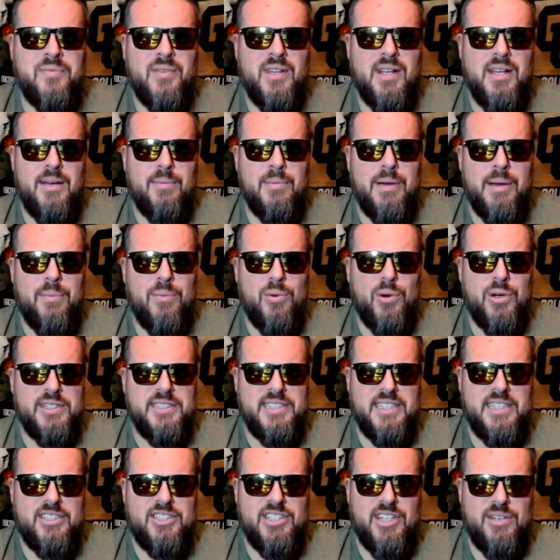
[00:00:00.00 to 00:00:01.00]
My boy
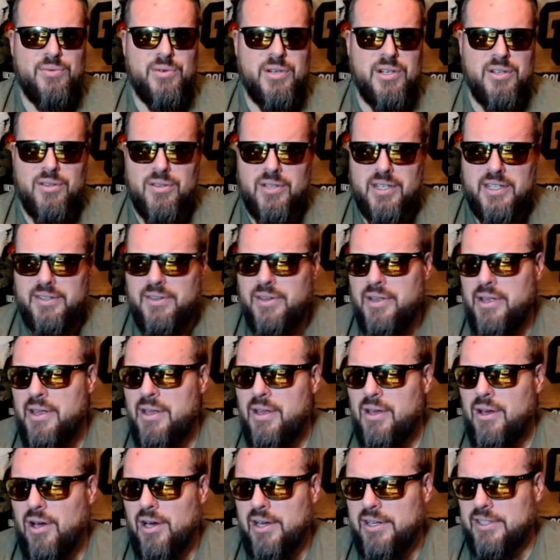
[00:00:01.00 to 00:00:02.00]
TJ Riddle
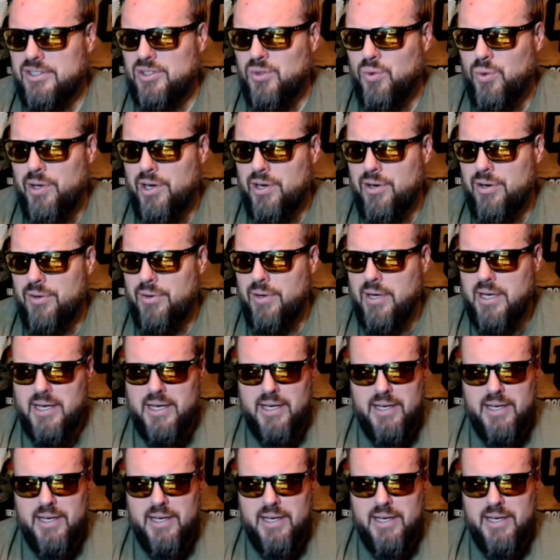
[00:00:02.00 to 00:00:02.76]
on Twitter